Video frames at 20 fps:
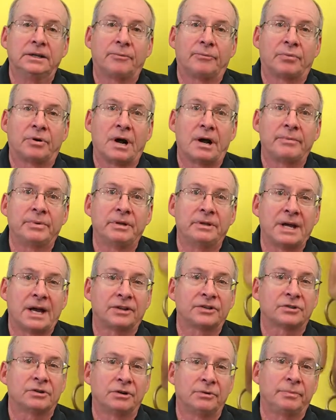probably
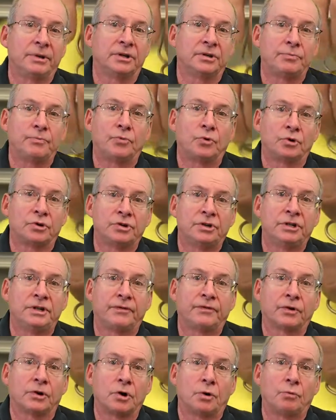that's going to be a more
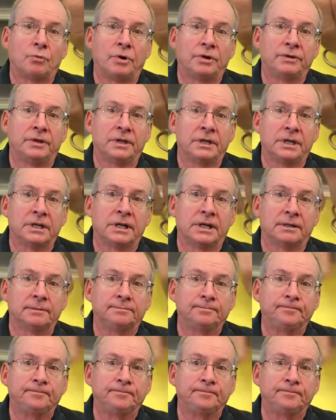difficult one to get.